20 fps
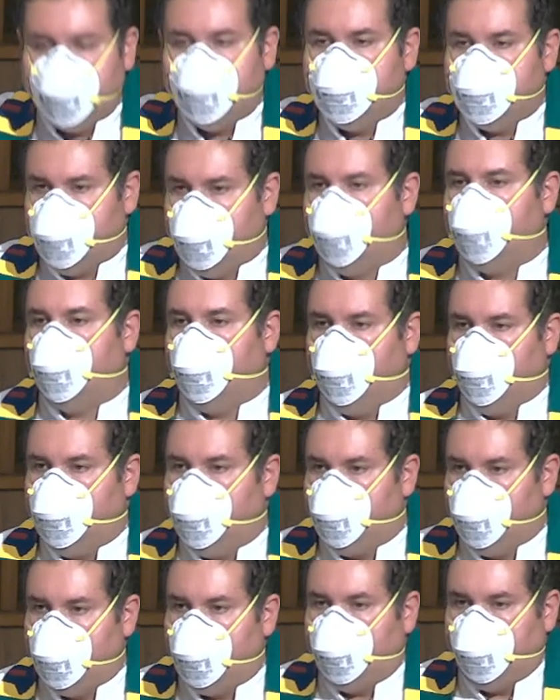tell when
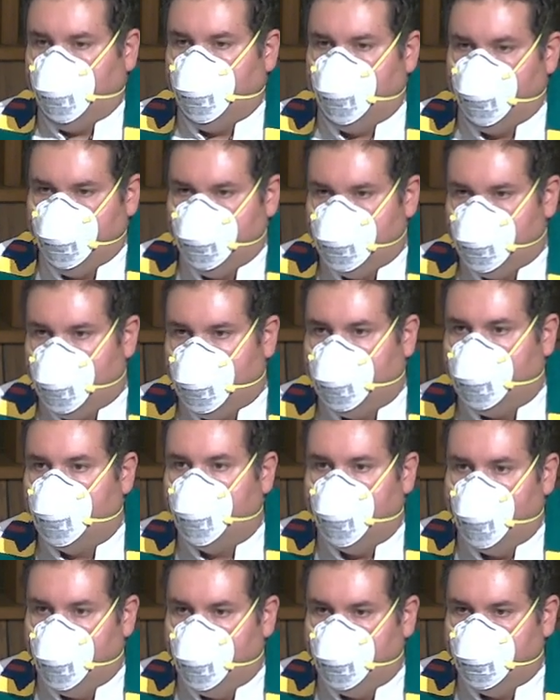we are loved by God,
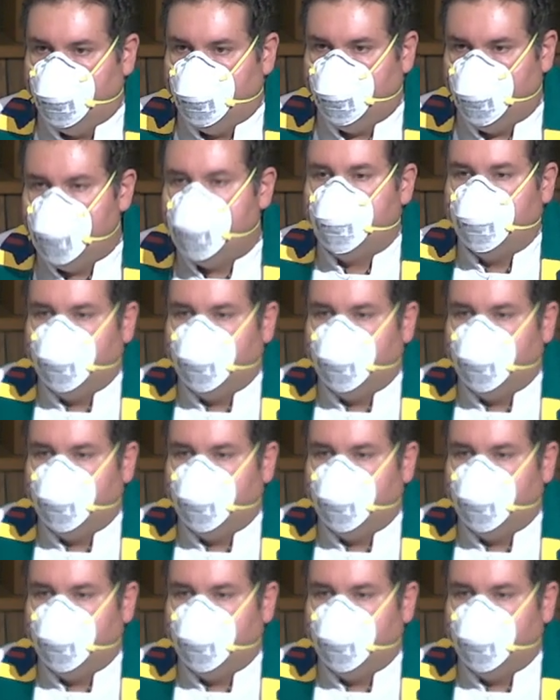we can